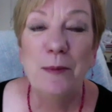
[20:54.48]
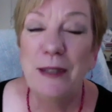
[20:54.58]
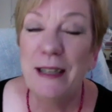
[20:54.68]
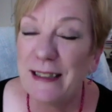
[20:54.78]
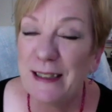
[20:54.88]

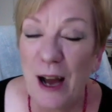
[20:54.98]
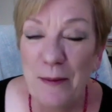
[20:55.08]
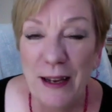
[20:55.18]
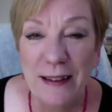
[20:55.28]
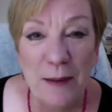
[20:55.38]
Please
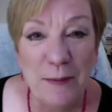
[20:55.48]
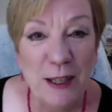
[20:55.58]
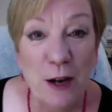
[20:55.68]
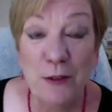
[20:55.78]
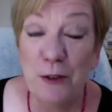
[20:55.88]
comment and let me
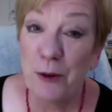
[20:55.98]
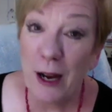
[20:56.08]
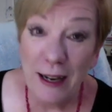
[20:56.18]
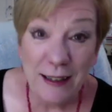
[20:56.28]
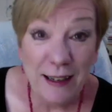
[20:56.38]
know if you've
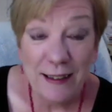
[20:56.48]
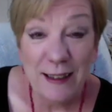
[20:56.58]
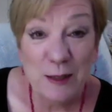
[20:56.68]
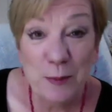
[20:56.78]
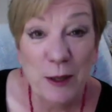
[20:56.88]
read any of
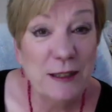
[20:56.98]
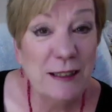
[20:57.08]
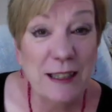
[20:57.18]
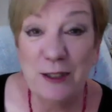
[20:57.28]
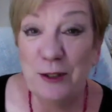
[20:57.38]
these
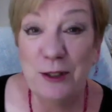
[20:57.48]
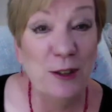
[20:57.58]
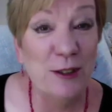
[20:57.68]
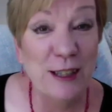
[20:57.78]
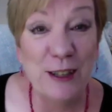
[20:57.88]
books, because you
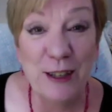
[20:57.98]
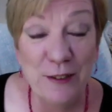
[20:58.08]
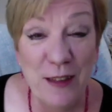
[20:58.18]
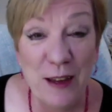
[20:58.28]
certainly could have.